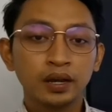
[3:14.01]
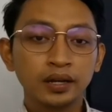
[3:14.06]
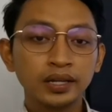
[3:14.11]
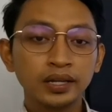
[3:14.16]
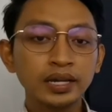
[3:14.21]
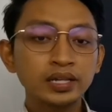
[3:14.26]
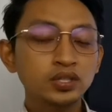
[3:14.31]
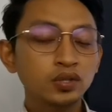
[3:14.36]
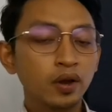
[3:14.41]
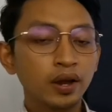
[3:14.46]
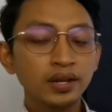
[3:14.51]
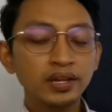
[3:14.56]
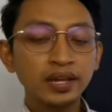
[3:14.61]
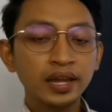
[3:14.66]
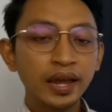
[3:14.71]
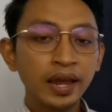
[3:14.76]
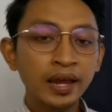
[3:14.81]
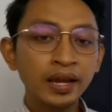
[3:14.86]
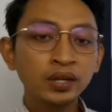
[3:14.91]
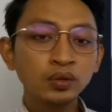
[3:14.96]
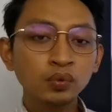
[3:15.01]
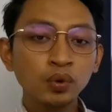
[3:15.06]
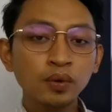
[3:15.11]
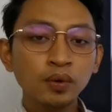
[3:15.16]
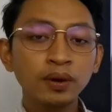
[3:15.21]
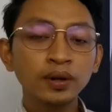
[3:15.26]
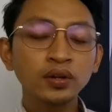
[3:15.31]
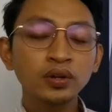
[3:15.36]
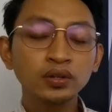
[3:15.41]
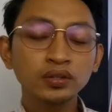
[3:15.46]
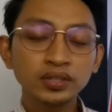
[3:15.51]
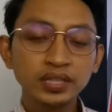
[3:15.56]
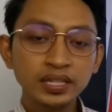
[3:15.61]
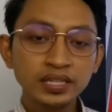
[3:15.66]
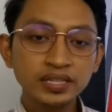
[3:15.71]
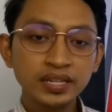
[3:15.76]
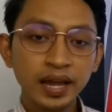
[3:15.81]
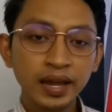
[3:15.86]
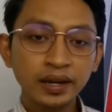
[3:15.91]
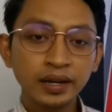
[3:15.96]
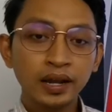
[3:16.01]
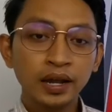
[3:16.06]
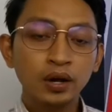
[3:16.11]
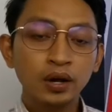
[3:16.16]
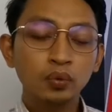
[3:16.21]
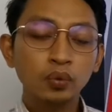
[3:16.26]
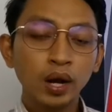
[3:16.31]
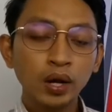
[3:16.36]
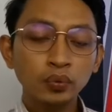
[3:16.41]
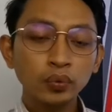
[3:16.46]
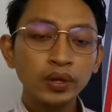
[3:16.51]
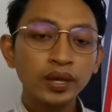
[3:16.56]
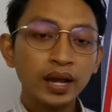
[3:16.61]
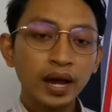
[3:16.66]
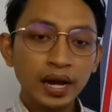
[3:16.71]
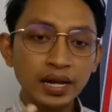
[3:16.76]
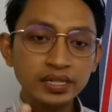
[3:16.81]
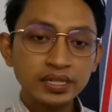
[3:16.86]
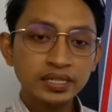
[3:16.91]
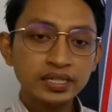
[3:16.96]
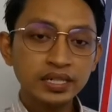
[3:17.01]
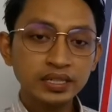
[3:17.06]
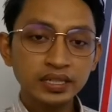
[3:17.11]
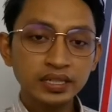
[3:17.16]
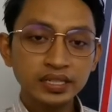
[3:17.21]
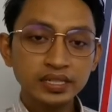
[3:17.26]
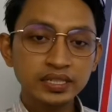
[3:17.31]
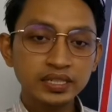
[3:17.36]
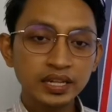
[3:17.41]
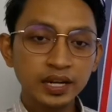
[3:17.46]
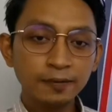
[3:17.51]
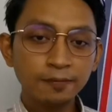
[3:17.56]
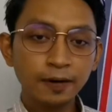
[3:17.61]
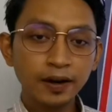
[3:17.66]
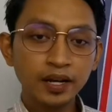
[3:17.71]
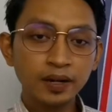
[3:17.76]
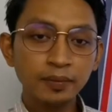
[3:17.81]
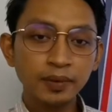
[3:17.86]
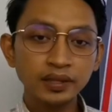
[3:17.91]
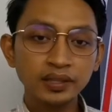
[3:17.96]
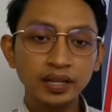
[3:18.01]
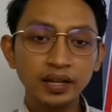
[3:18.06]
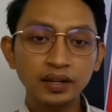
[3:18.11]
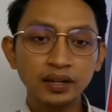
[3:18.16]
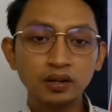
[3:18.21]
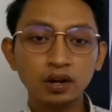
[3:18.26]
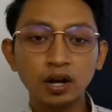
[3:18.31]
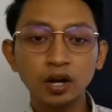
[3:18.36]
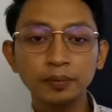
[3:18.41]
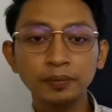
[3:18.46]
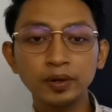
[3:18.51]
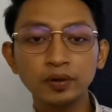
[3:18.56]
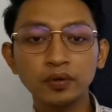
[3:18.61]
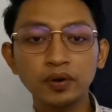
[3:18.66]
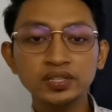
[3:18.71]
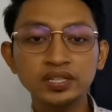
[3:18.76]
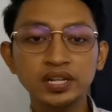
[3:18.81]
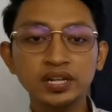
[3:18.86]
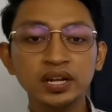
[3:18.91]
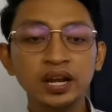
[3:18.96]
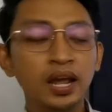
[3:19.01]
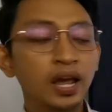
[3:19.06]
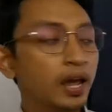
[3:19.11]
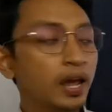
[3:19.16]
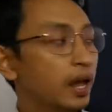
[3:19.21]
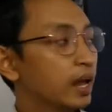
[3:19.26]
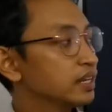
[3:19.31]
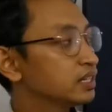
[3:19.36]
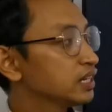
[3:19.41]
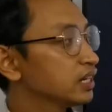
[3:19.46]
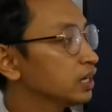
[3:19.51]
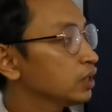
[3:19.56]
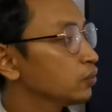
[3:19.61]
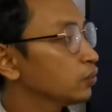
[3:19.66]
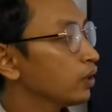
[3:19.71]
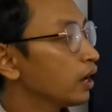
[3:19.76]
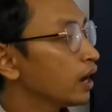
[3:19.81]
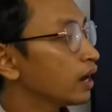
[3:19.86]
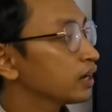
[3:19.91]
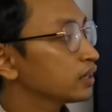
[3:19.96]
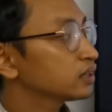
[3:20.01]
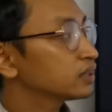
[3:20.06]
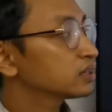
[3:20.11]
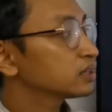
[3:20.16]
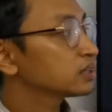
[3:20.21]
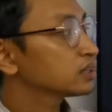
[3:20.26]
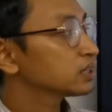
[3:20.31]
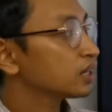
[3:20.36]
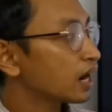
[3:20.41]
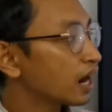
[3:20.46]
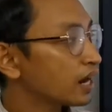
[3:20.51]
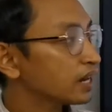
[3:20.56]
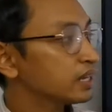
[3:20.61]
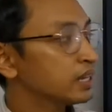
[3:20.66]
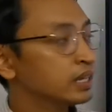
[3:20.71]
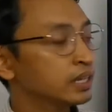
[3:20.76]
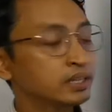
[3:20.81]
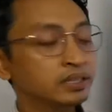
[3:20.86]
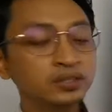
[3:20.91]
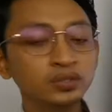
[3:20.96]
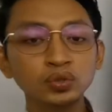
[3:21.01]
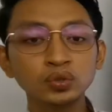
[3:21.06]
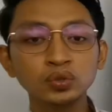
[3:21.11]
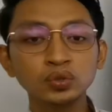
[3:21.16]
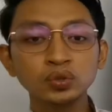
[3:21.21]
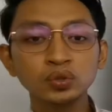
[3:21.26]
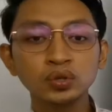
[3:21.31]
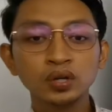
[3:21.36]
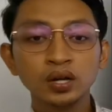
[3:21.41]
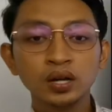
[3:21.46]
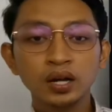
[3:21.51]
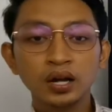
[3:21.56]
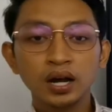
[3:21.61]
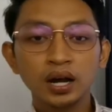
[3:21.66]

Okay, so at the end, we will notice that when we answer these 3 fundamental economic questions, actually we are trying to